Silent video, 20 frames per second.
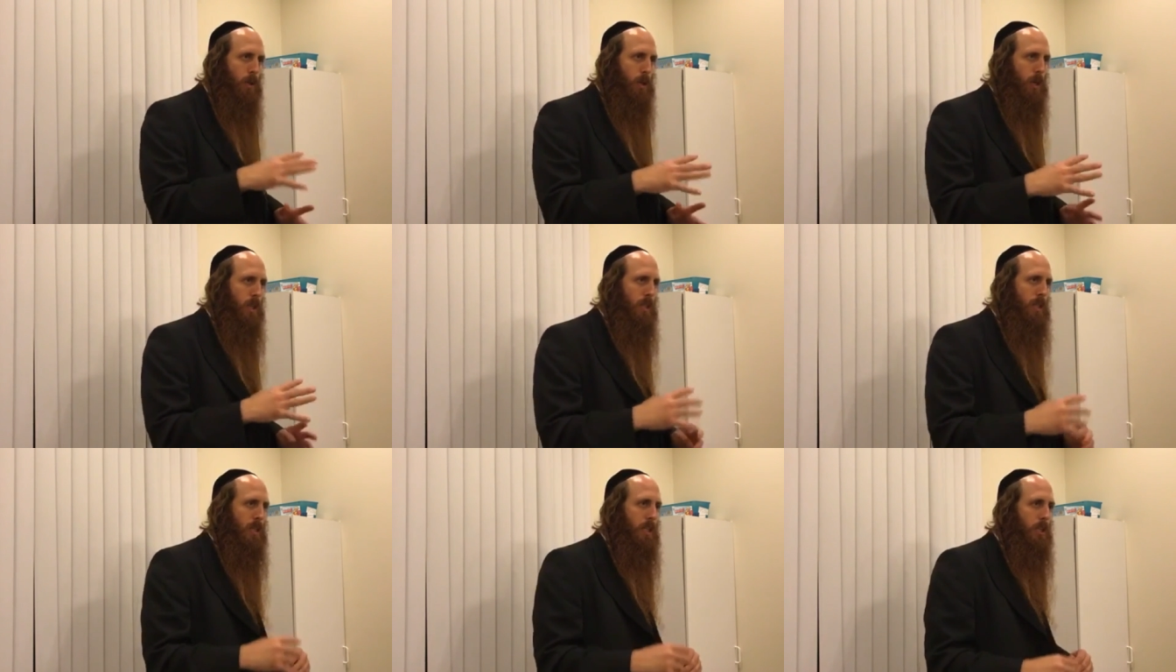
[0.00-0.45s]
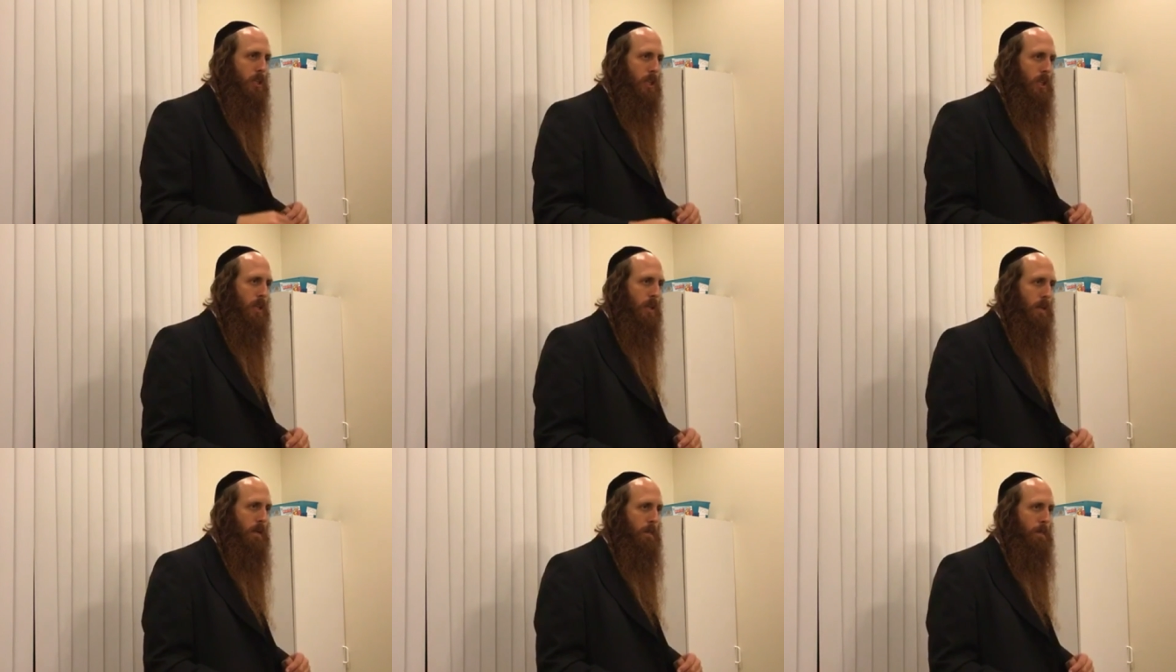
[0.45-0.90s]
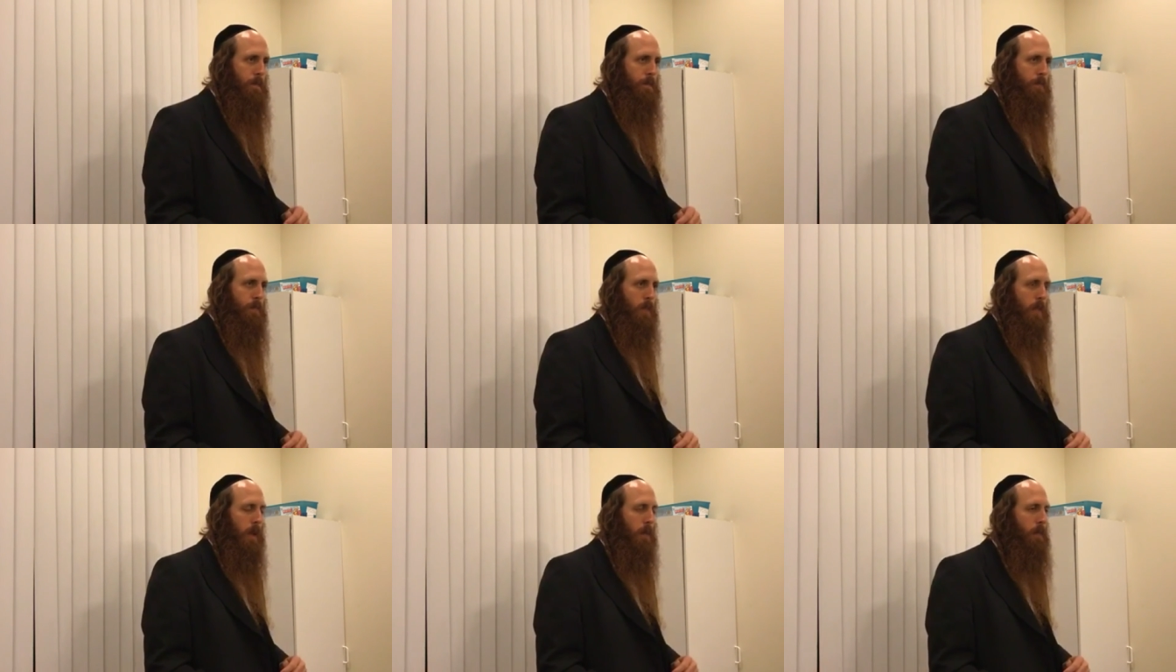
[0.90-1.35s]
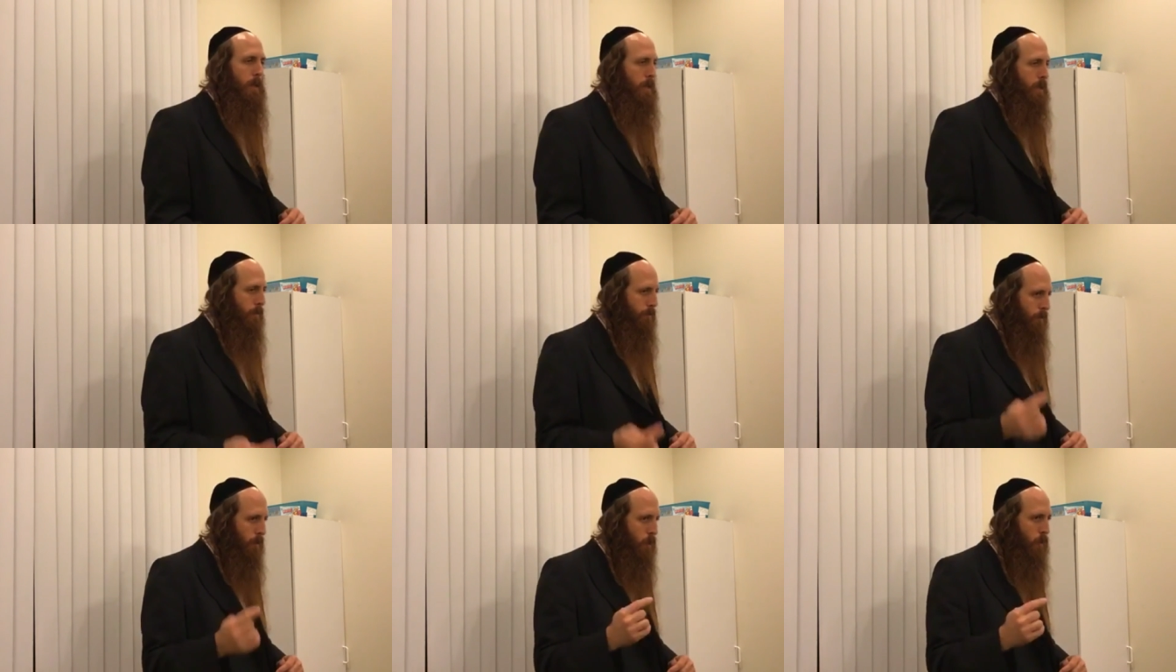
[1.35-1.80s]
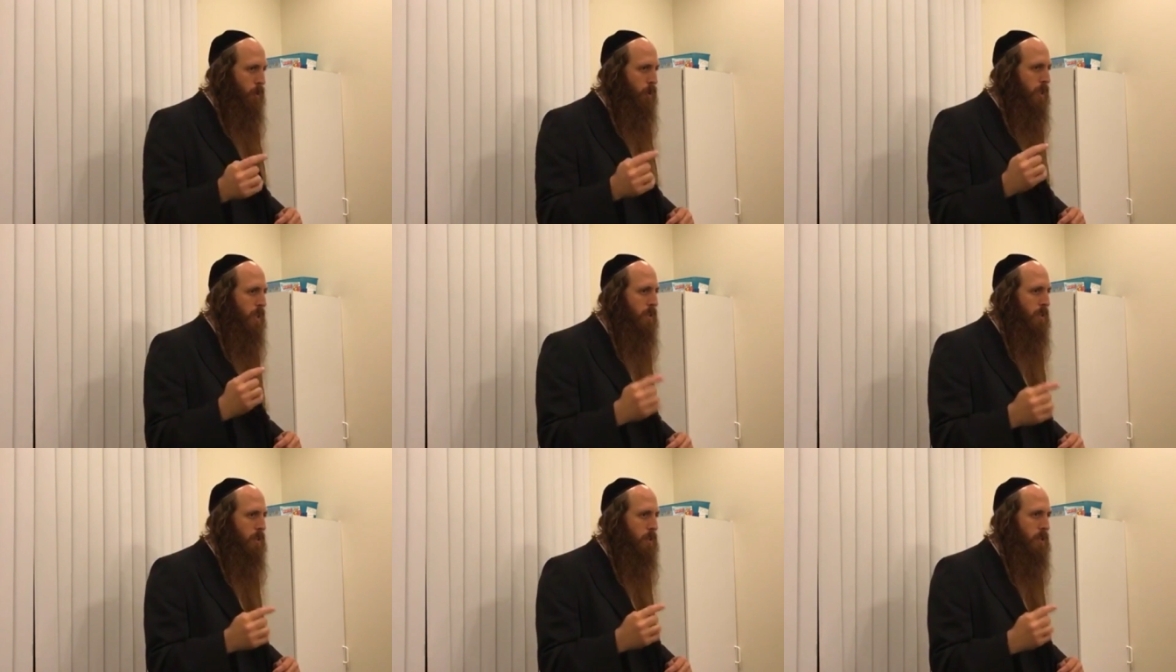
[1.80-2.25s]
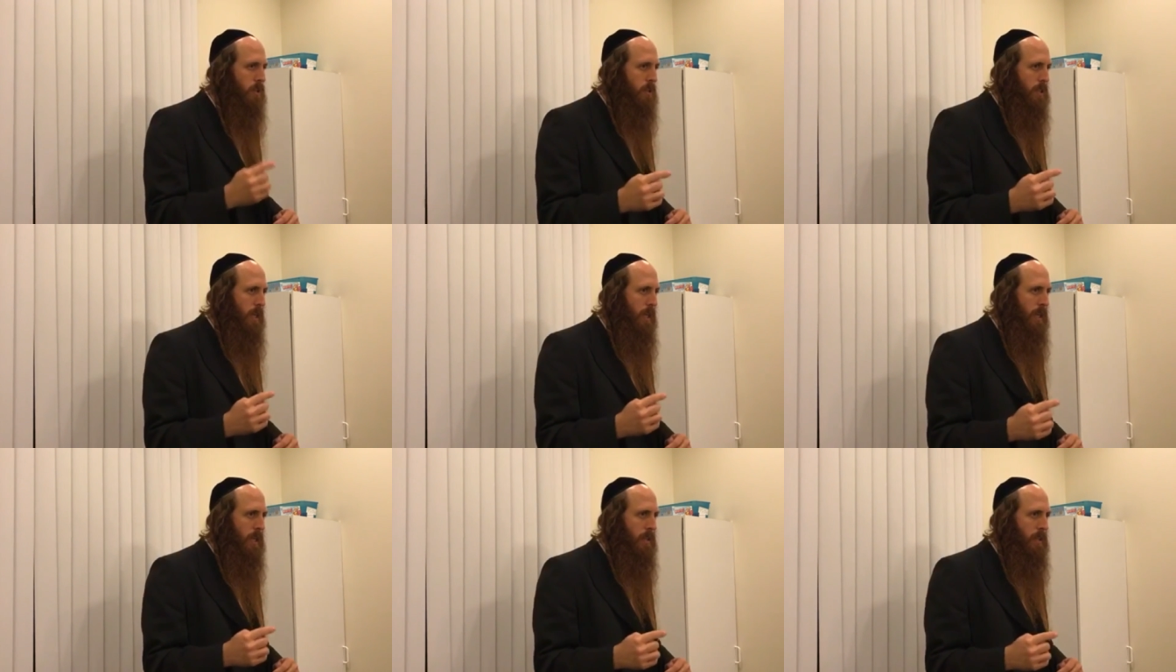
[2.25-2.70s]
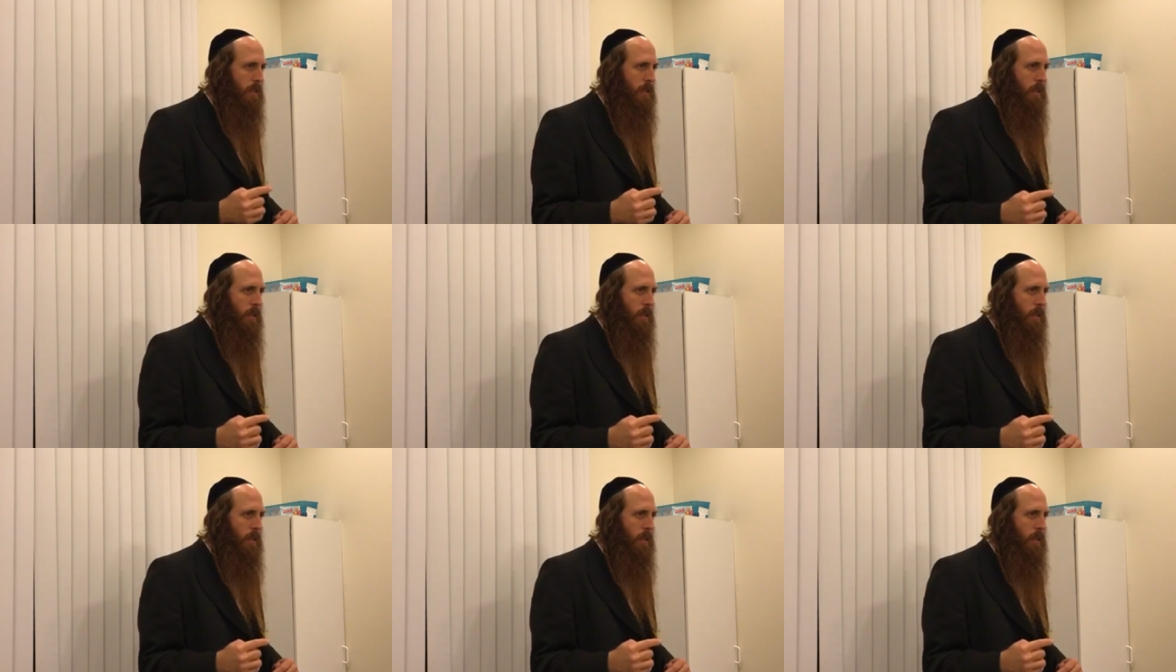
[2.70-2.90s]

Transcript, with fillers: condition. But if you would understand